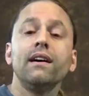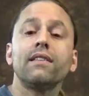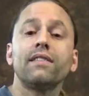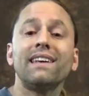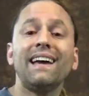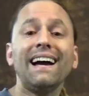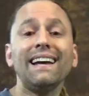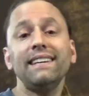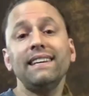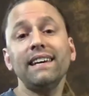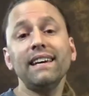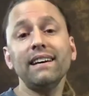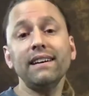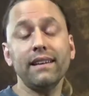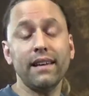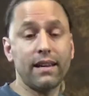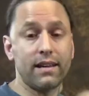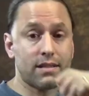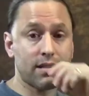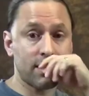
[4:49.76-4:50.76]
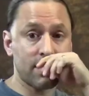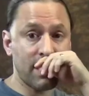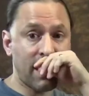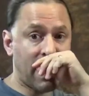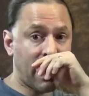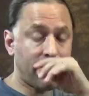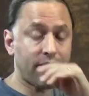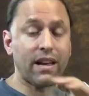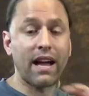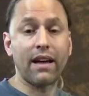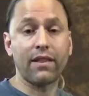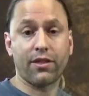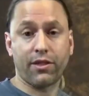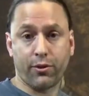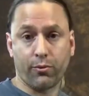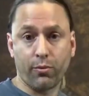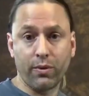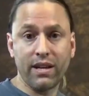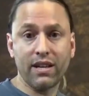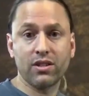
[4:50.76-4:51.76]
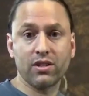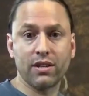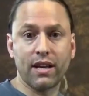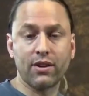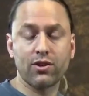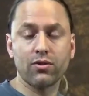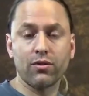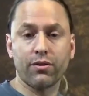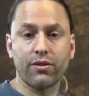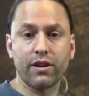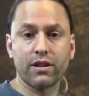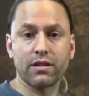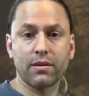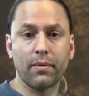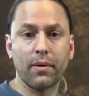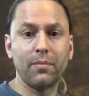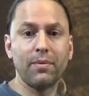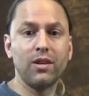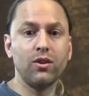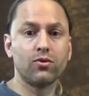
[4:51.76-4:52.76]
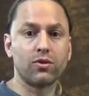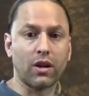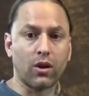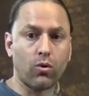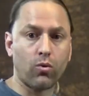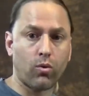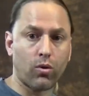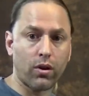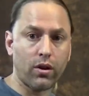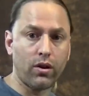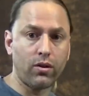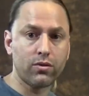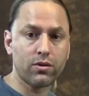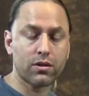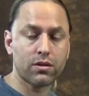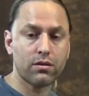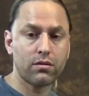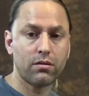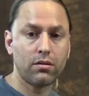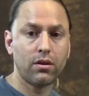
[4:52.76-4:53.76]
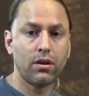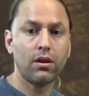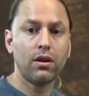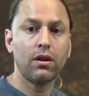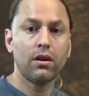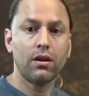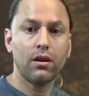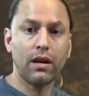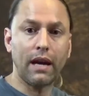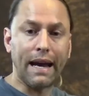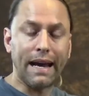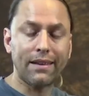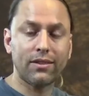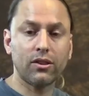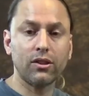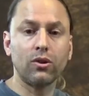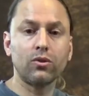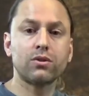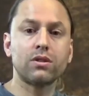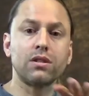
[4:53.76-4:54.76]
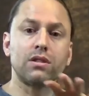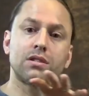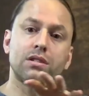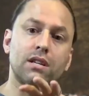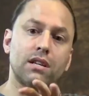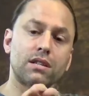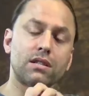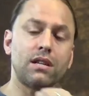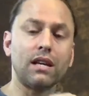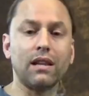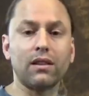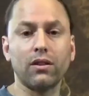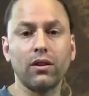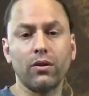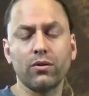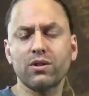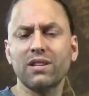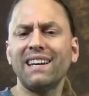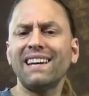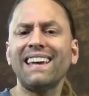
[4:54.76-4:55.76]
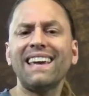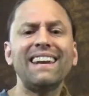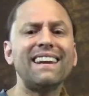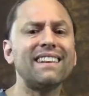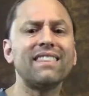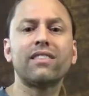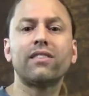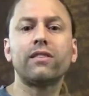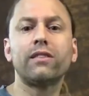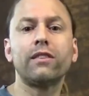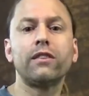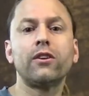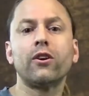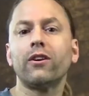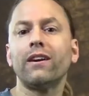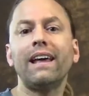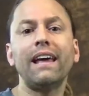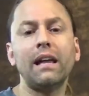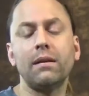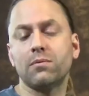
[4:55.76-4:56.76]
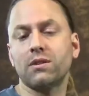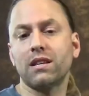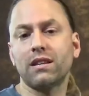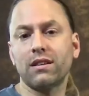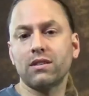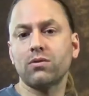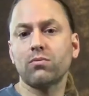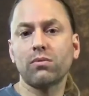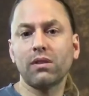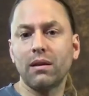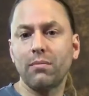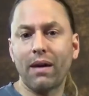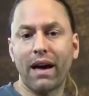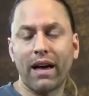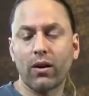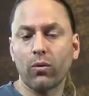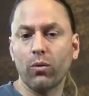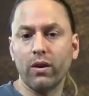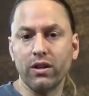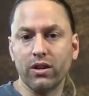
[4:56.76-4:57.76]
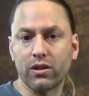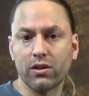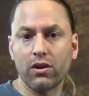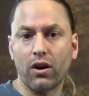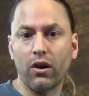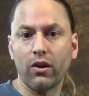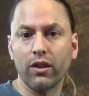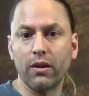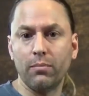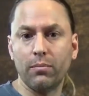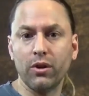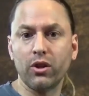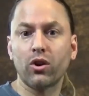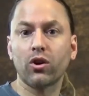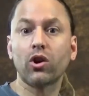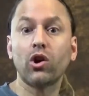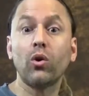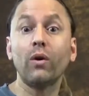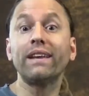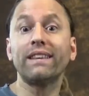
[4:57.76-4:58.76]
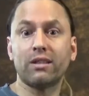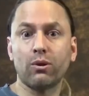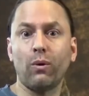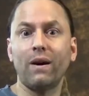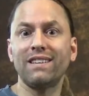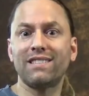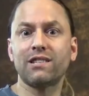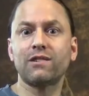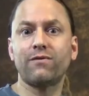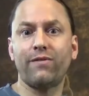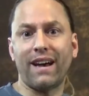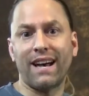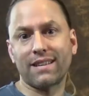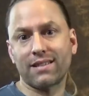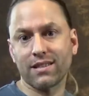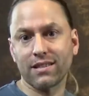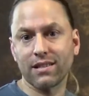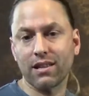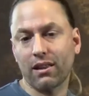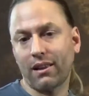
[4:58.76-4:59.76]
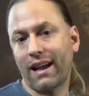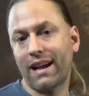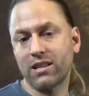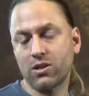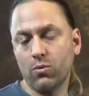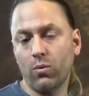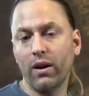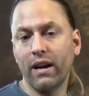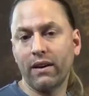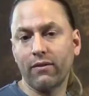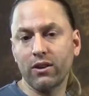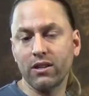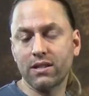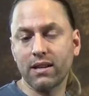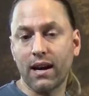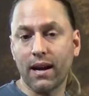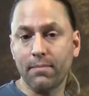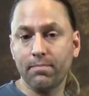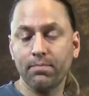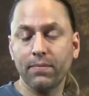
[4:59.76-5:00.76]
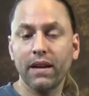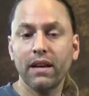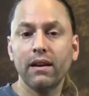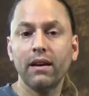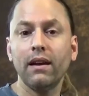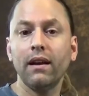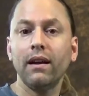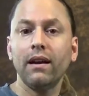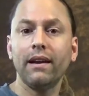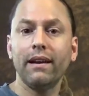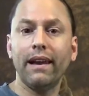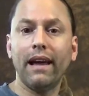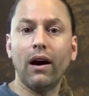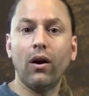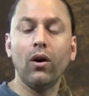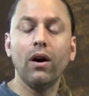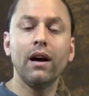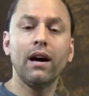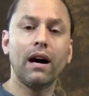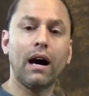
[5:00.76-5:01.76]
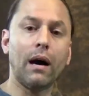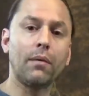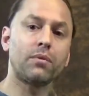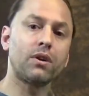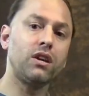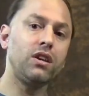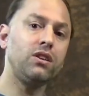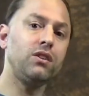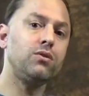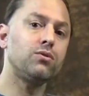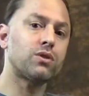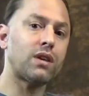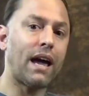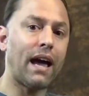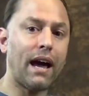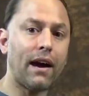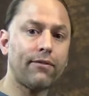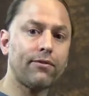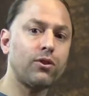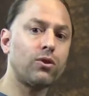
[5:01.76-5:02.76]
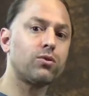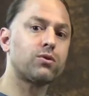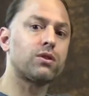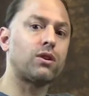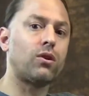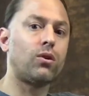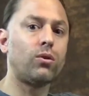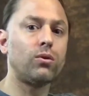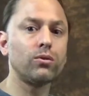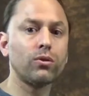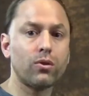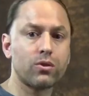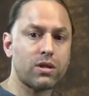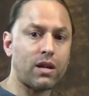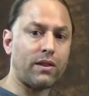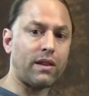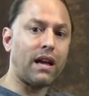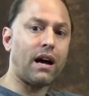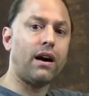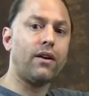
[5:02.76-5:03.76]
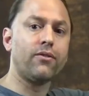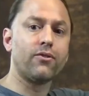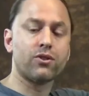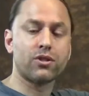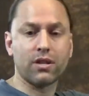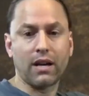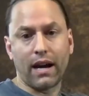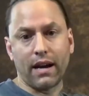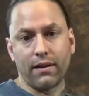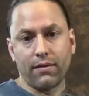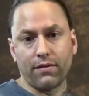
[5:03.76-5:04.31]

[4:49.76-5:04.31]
the idea is that I've got 3 essential things I'm going to be using. Quarter notes, eighth notes and 16th notes. And again, they're names. It doesn't really matter what you call them, but you're going twice as fast as the last one every time. Now, I'm going to use half notes and whole notes on the other side